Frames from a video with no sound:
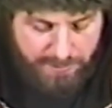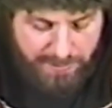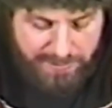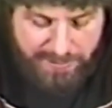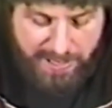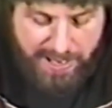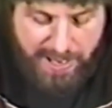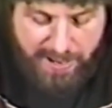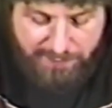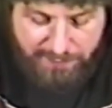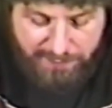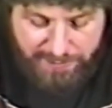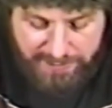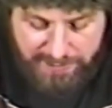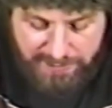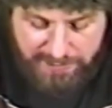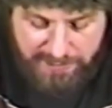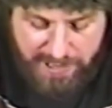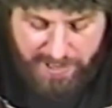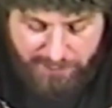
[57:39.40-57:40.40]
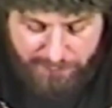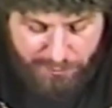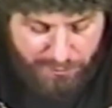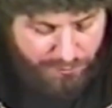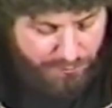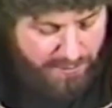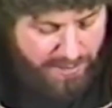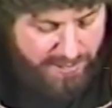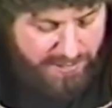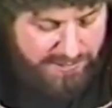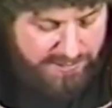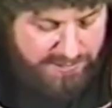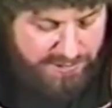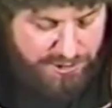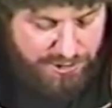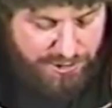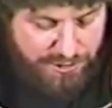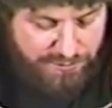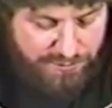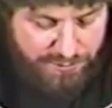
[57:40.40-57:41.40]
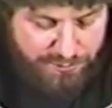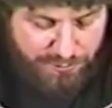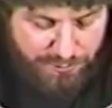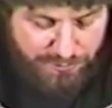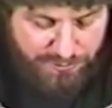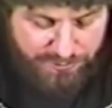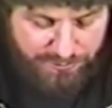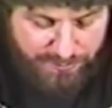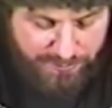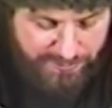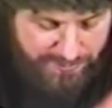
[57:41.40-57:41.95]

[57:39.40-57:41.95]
But they have little love or grace to share the truth